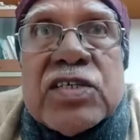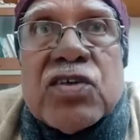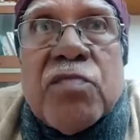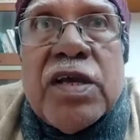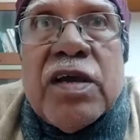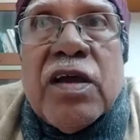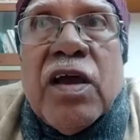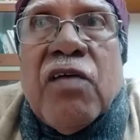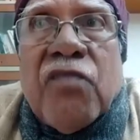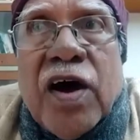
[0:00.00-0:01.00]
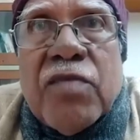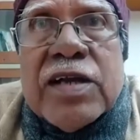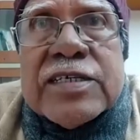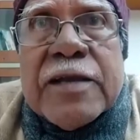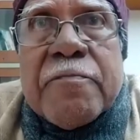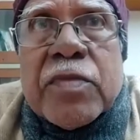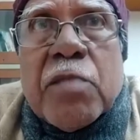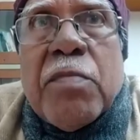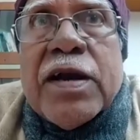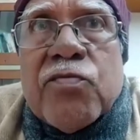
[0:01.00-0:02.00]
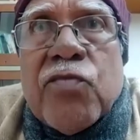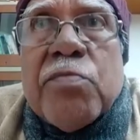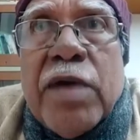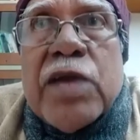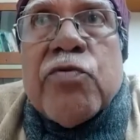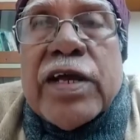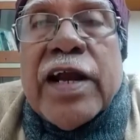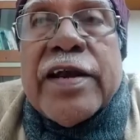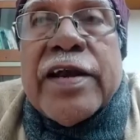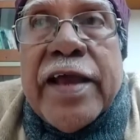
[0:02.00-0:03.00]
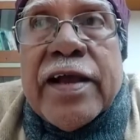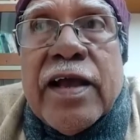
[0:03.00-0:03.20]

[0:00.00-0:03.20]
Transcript: of the farmers, but one by we can take.